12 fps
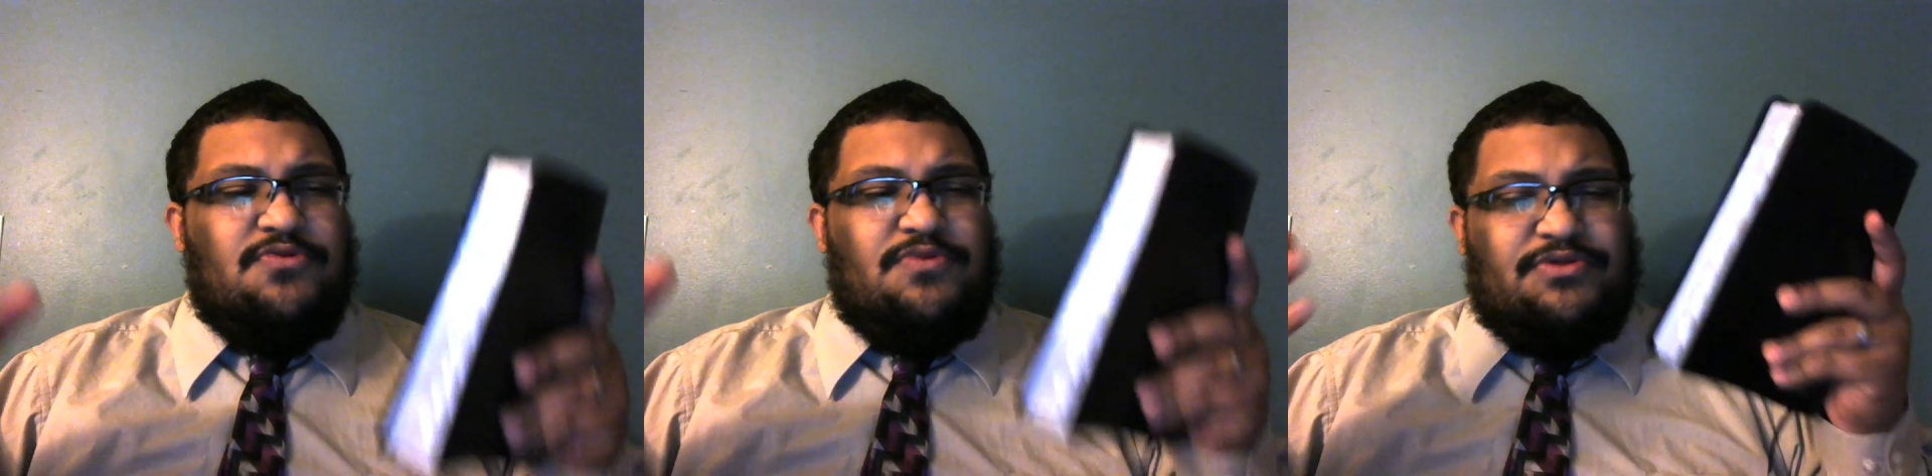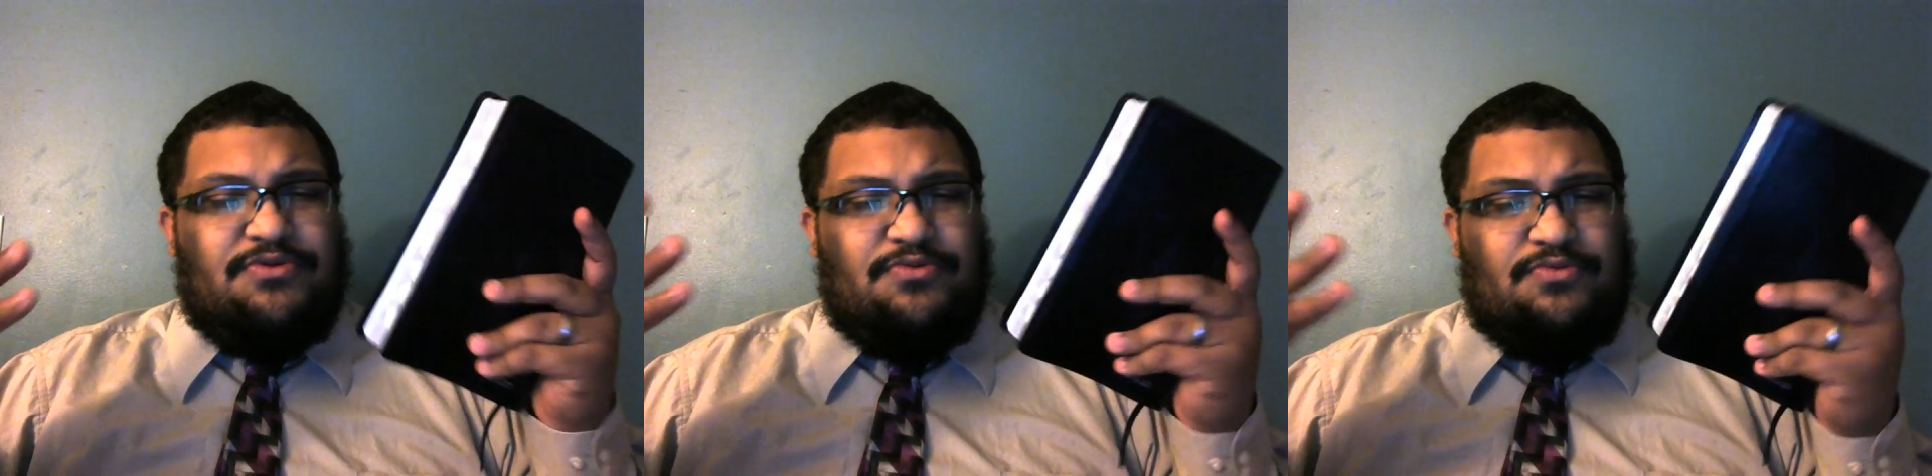
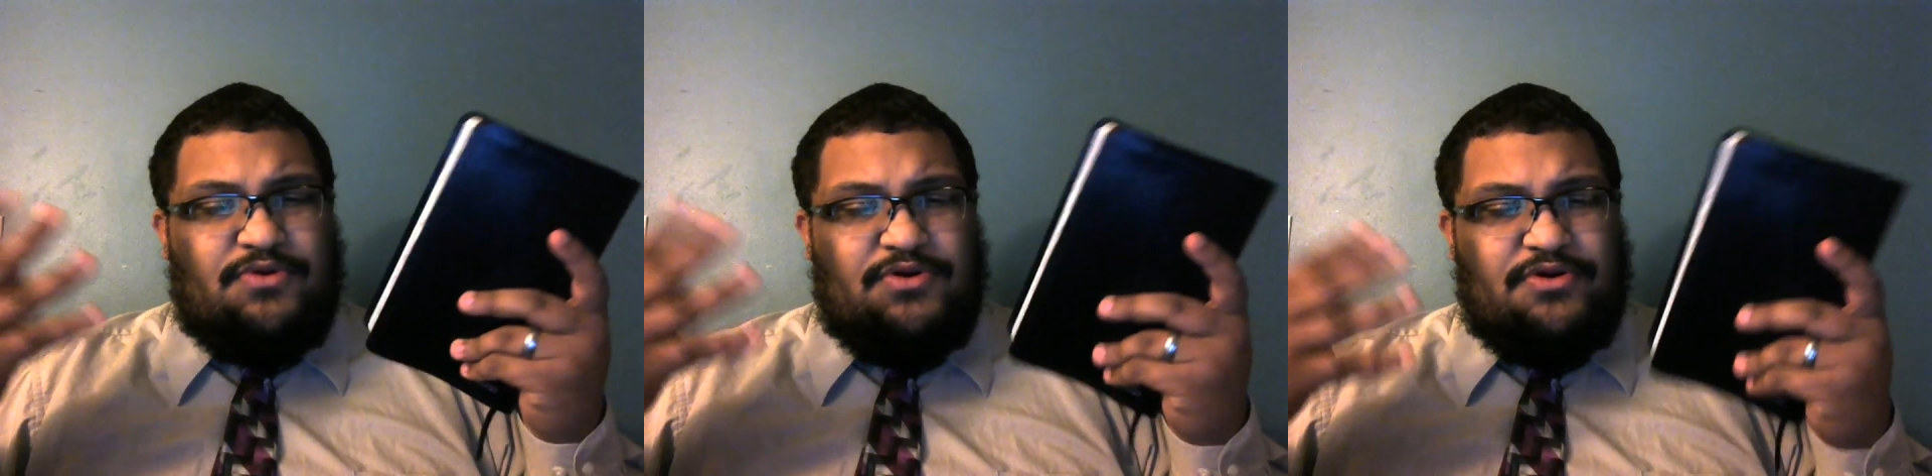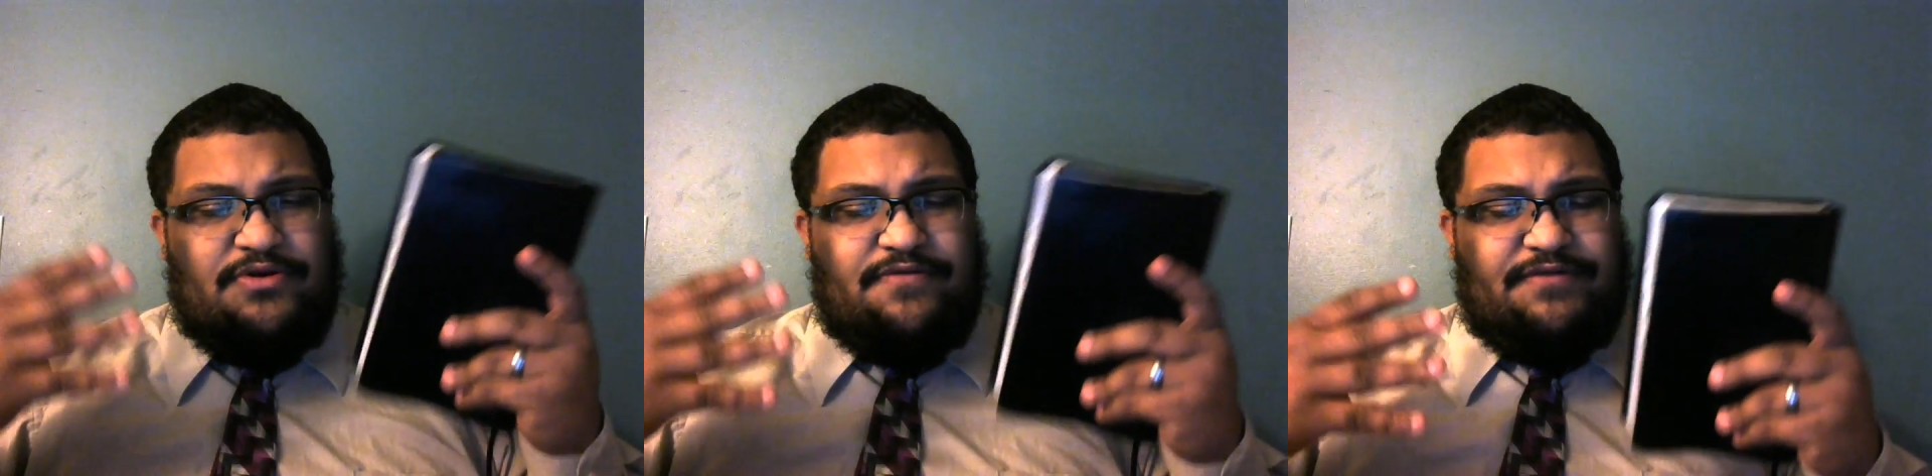with the
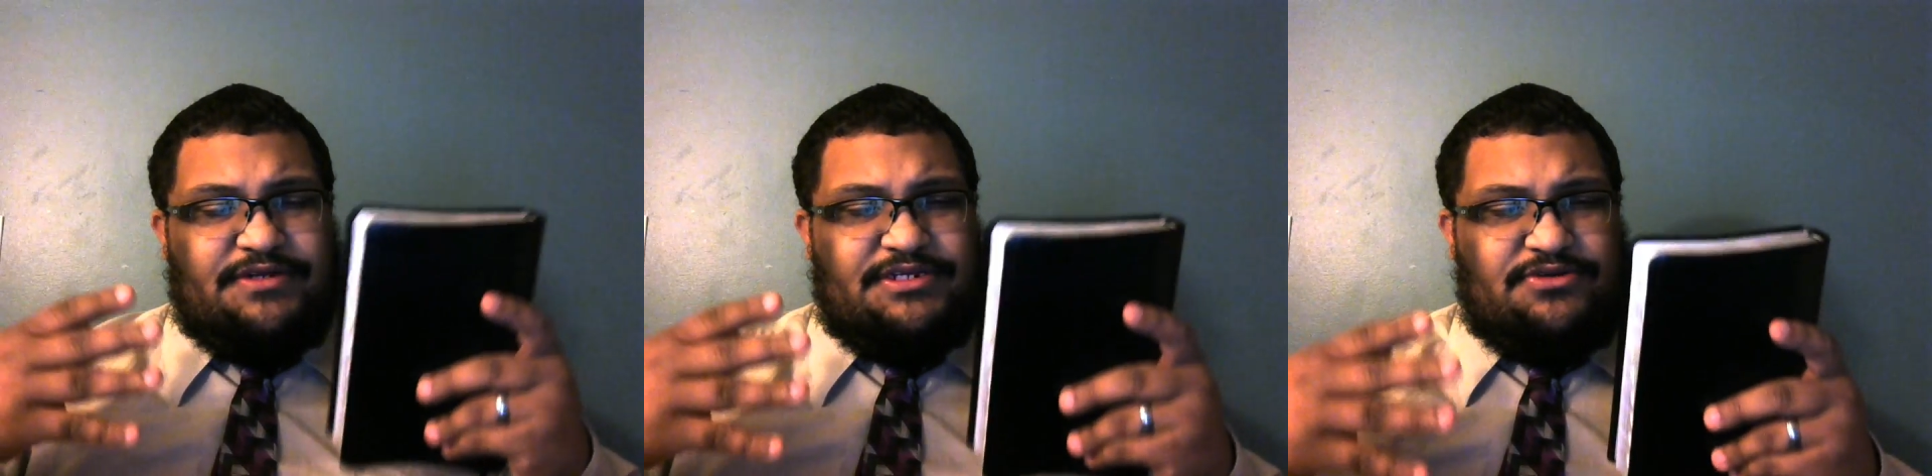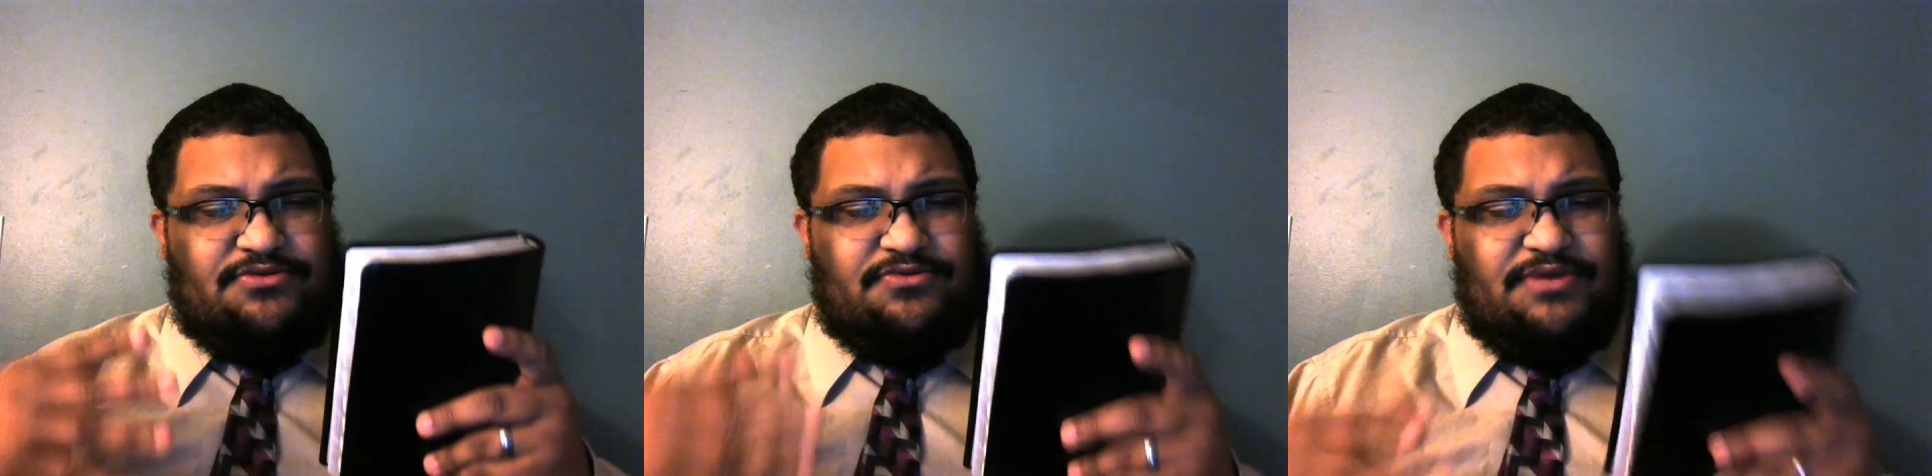word of
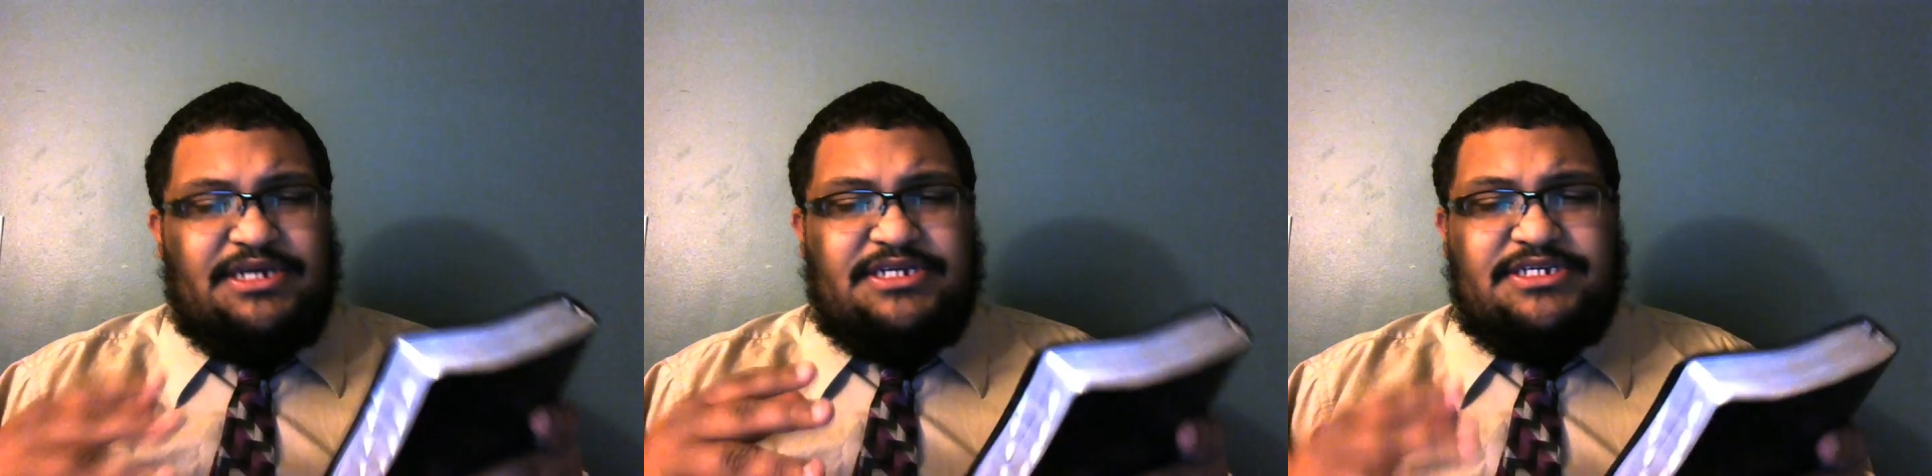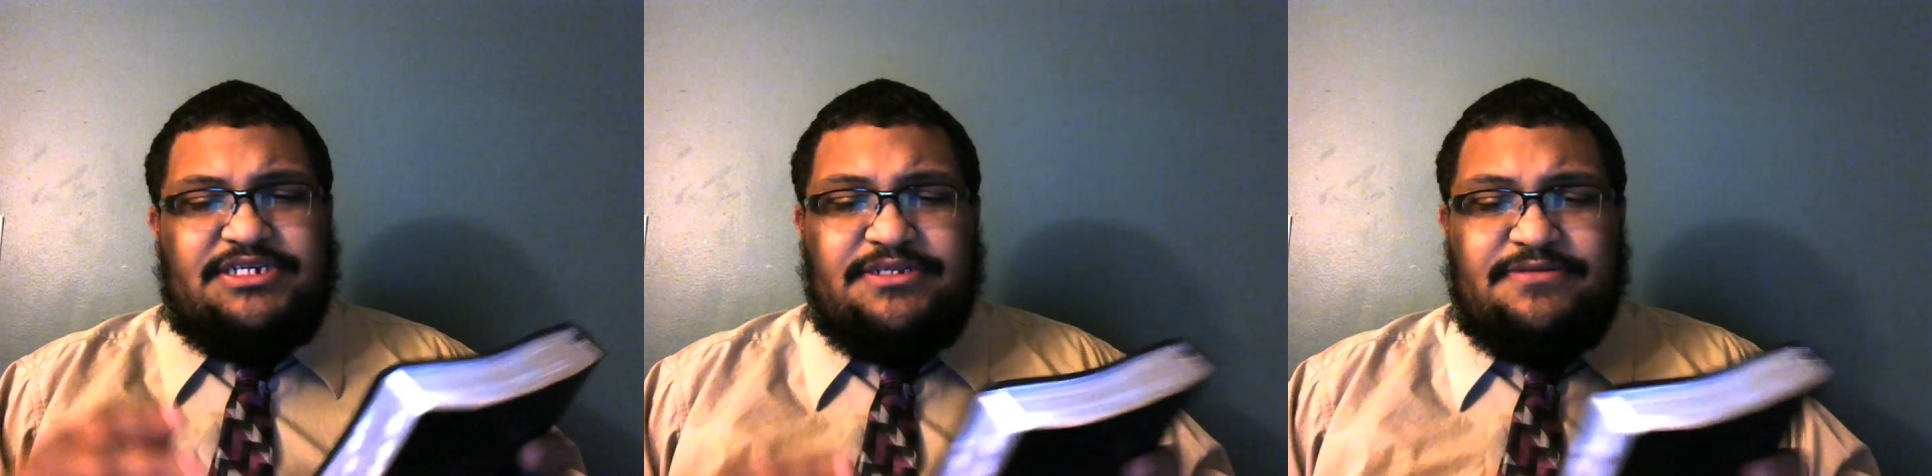
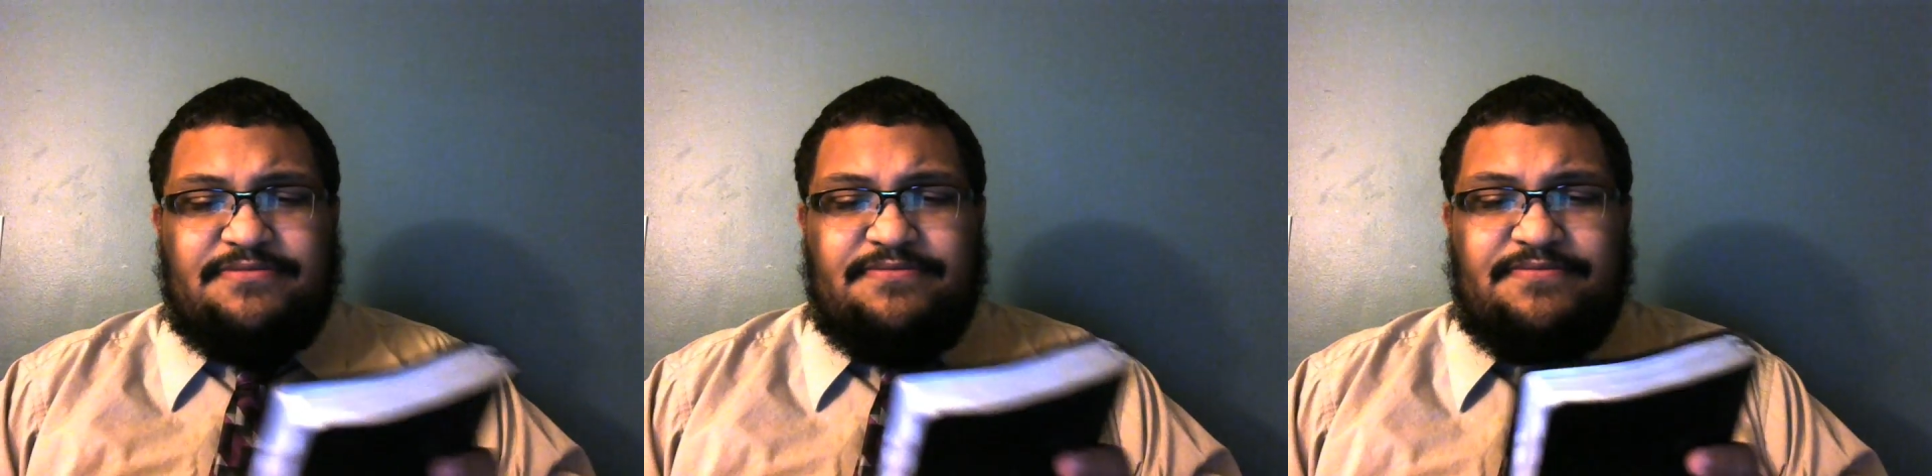regeneration.